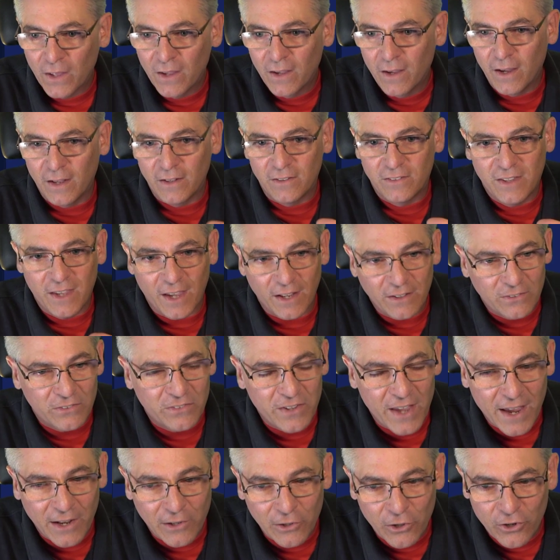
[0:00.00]
It gets
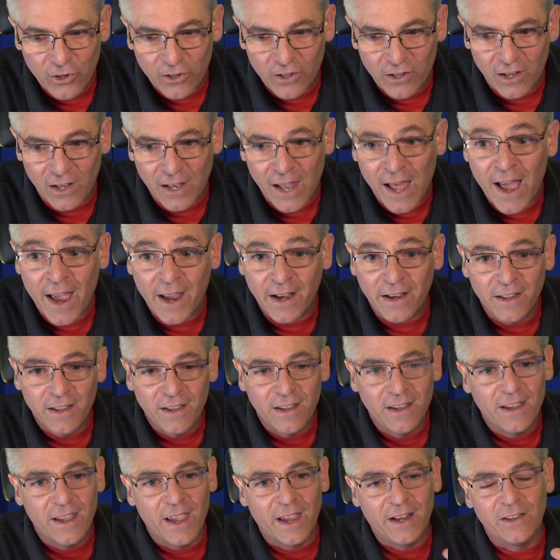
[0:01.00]
downloaded a lot
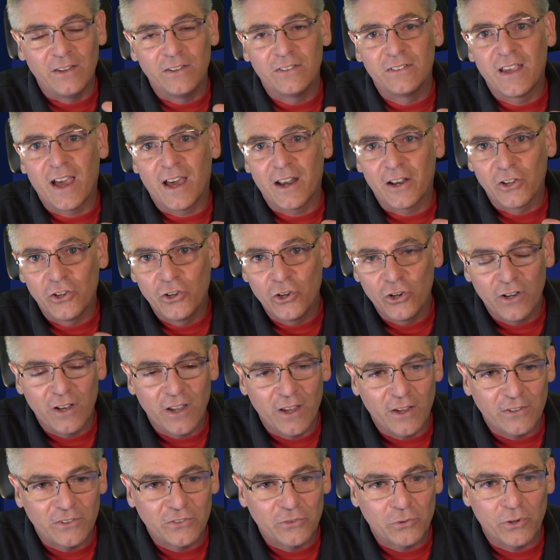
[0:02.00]
and he's got a good
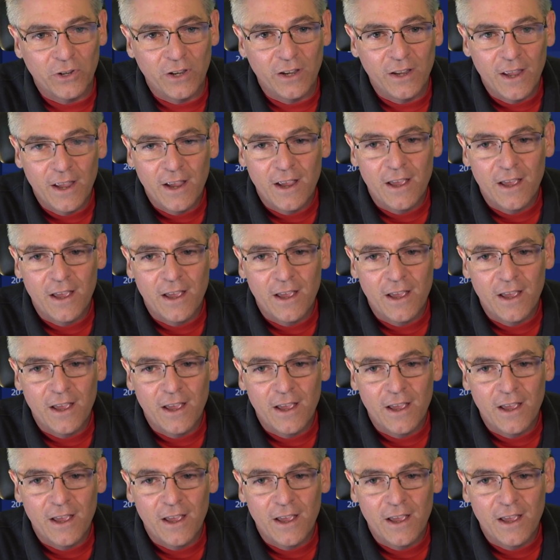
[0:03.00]
history.